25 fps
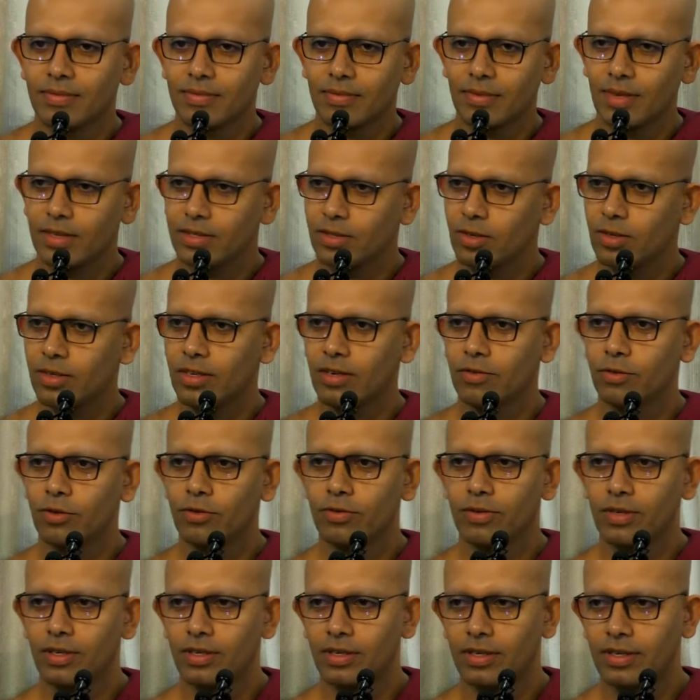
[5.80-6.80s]
That's not how
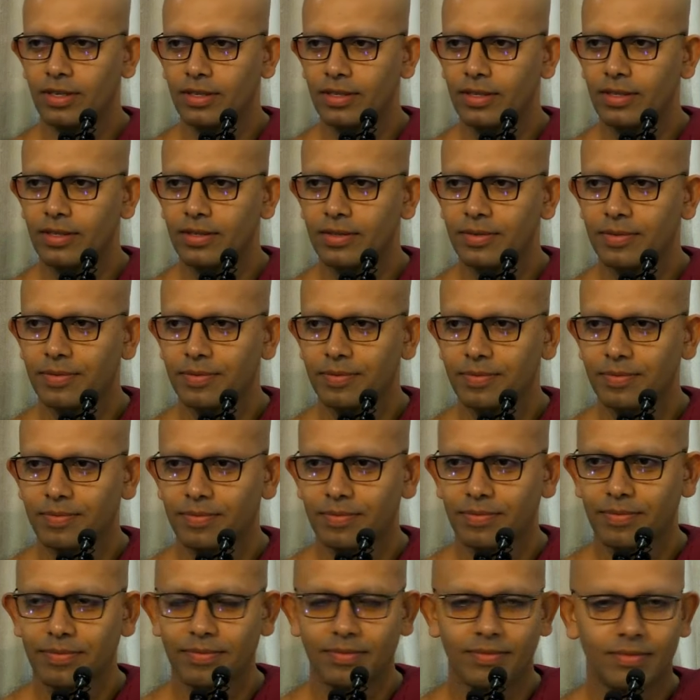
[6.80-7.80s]
you've heard it, is it?
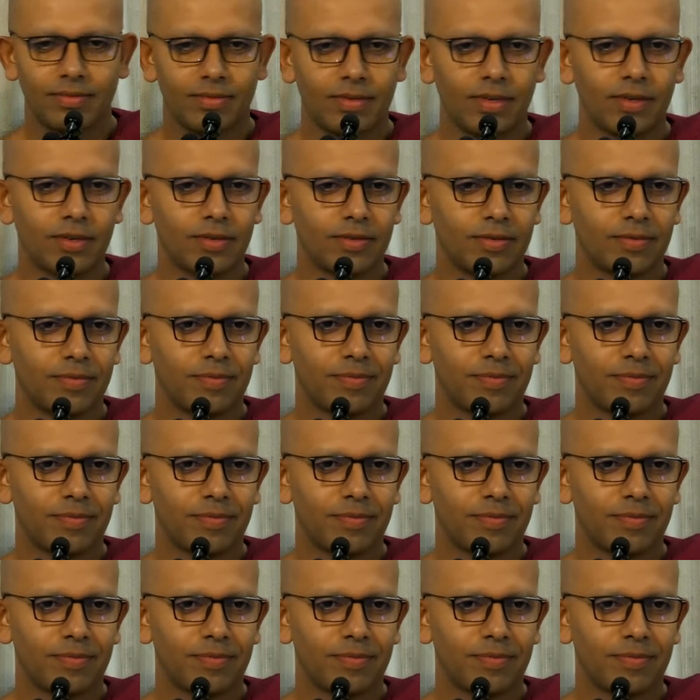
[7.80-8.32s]
No.